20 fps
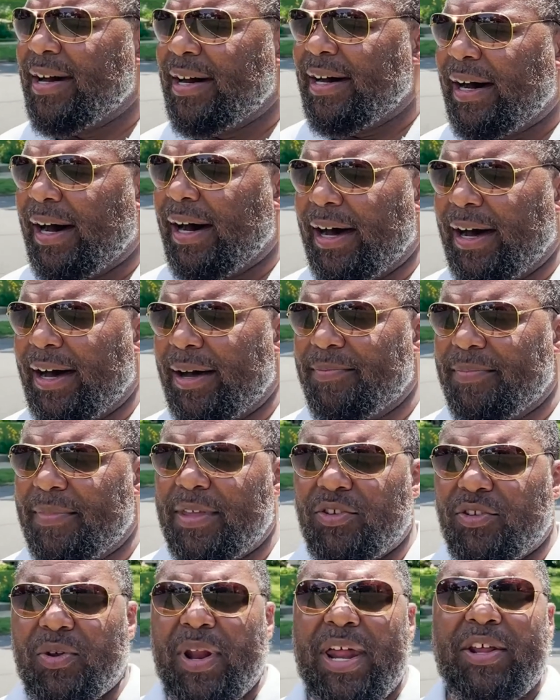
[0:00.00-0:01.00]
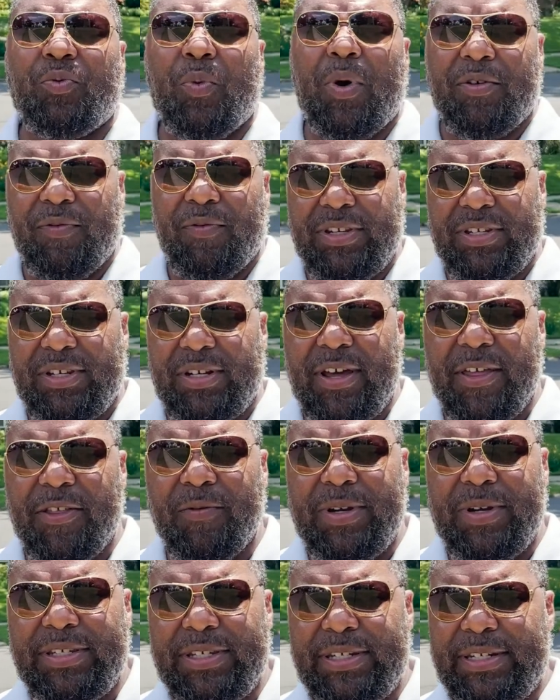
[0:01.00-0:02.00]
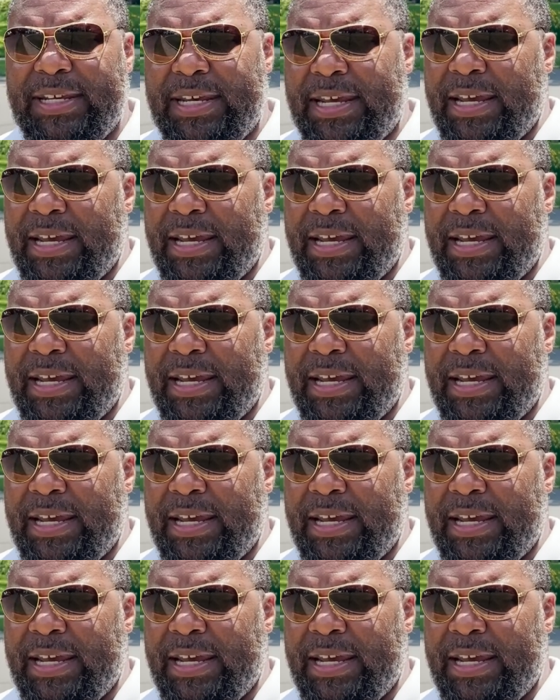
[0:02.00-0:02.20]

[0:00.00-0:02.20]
So that's one reason. Another reason,